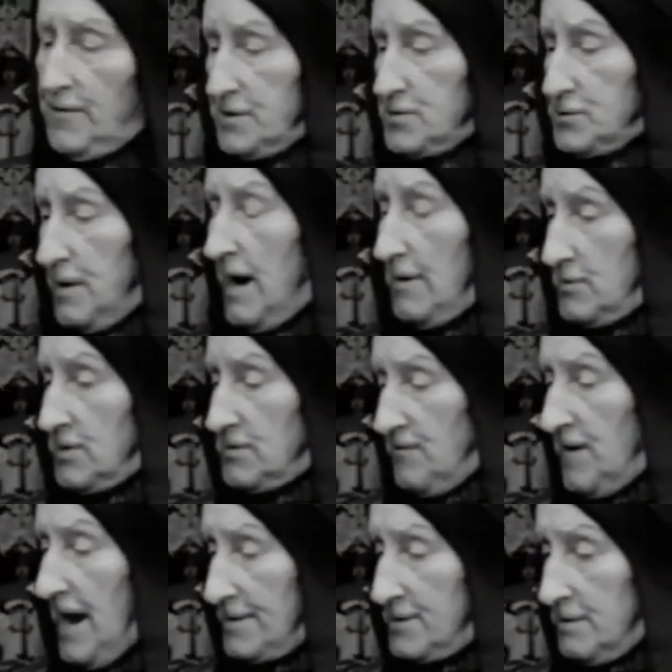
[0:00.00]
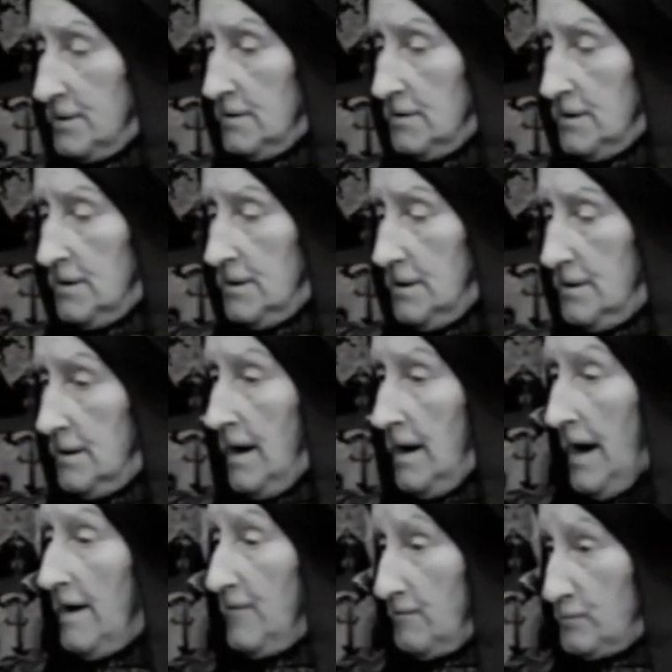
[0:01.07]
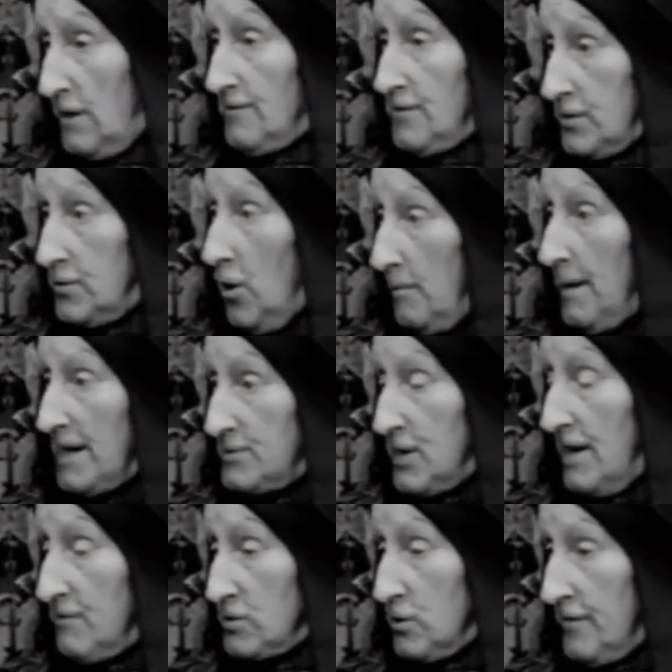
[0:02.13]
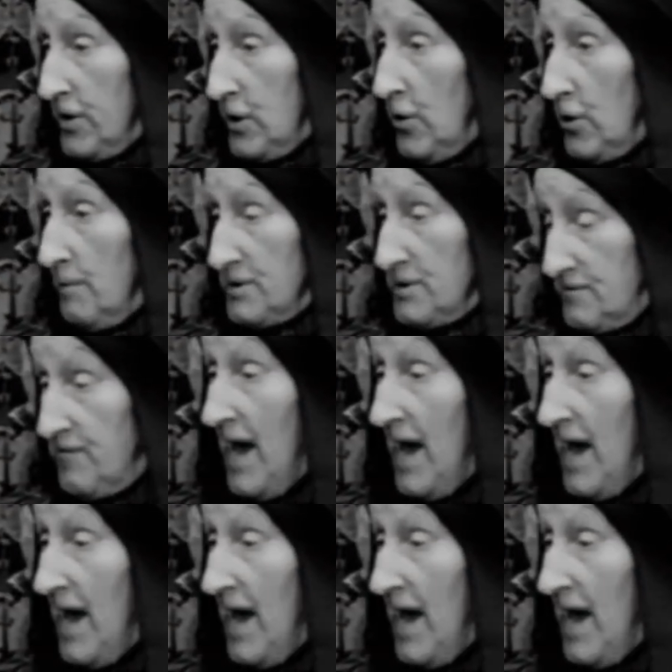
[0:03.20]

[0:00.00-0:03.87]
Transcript: Earth isn't round, it's flat. How do you know? I've observed it in all my travels over Europe.